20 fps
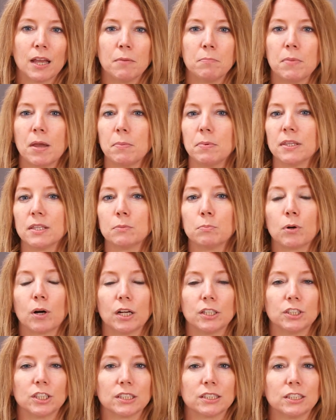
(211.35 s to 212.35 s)
Maybe the
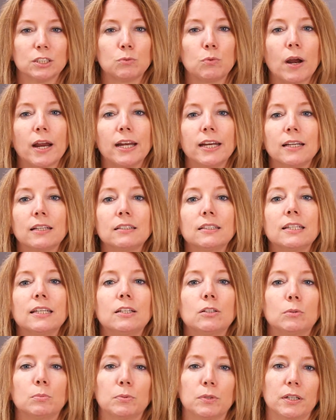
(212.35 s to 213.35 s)
project is writing a
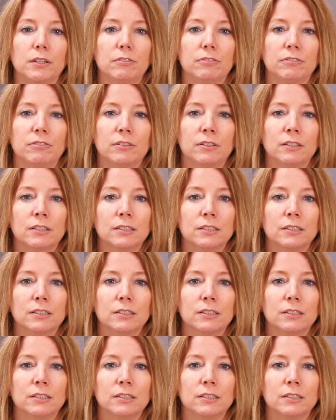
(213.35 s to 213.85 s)
legal brief,